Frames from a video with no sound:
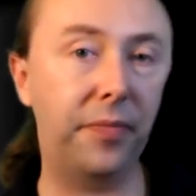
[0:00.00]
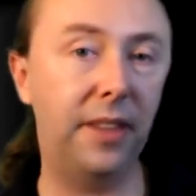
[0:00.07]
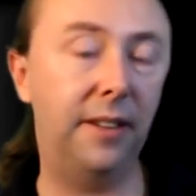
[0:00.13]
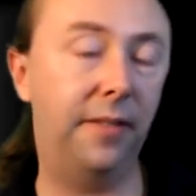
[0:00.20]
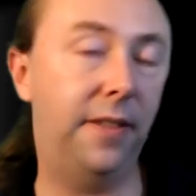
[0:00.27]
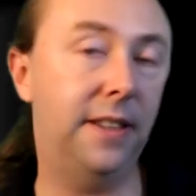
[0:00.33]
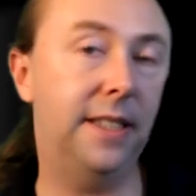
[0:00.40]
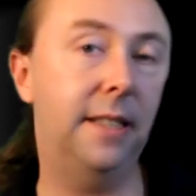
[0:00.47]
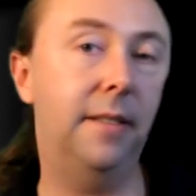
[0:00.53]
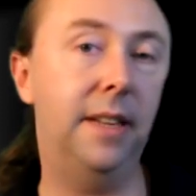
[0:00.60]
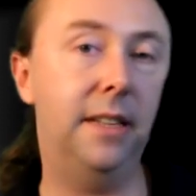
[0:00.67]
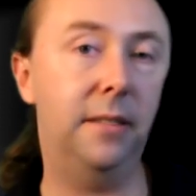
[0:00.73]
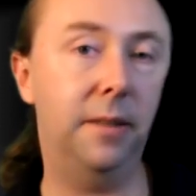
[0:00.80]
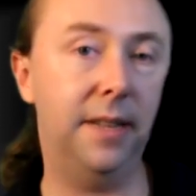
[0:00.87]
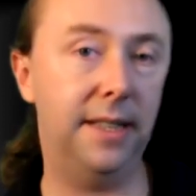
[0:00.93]
the first thing we
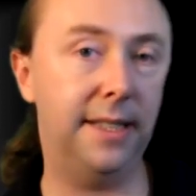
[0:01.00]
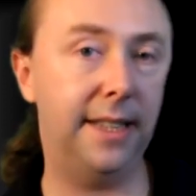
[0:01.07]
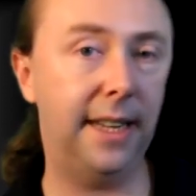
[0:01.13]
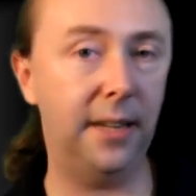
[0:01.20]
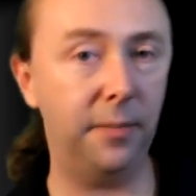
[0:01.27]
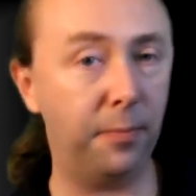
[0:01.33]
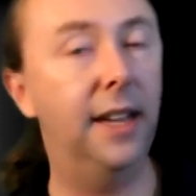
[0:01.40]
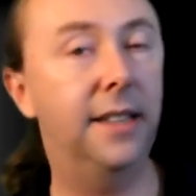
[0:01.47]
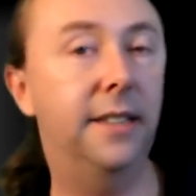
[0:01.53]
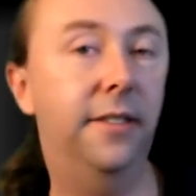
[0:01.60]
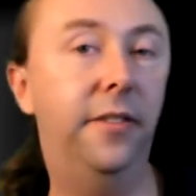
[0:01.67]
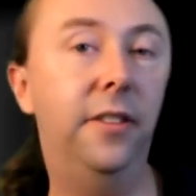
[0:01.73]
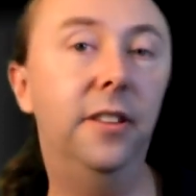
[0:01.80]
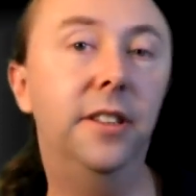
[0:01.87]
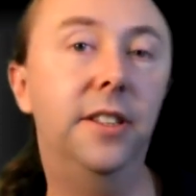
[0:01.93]
need to understand is that
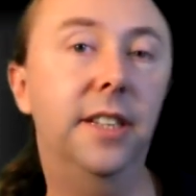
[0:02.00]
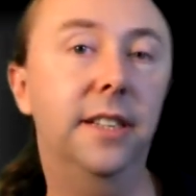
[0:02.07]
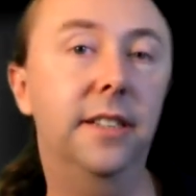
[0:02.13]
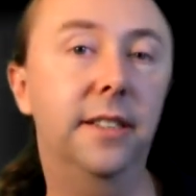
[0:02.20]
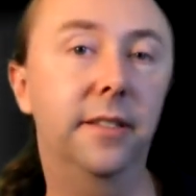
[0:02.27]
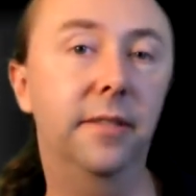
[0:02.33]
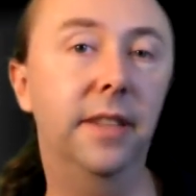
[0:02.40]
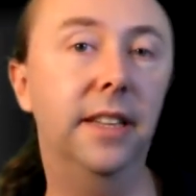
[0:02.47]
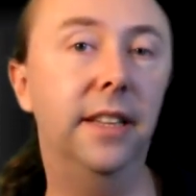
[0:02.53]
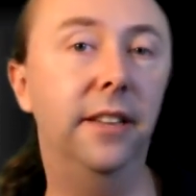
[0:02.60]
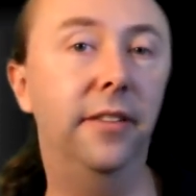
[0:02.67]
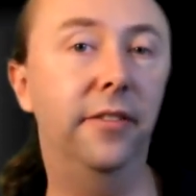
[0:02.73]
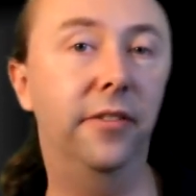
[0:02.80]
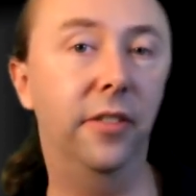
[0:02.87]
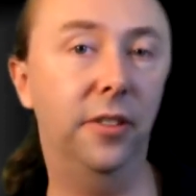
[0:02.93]
fuel injectors are
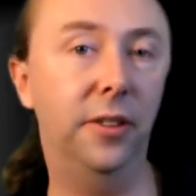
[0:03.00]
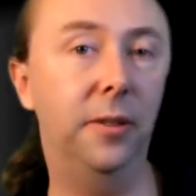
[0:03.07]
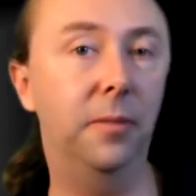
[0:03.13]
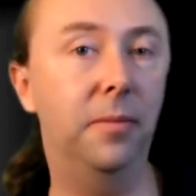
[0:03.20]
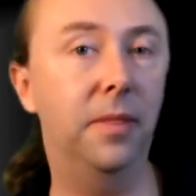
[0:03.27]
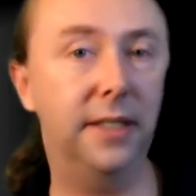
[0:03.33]
really volume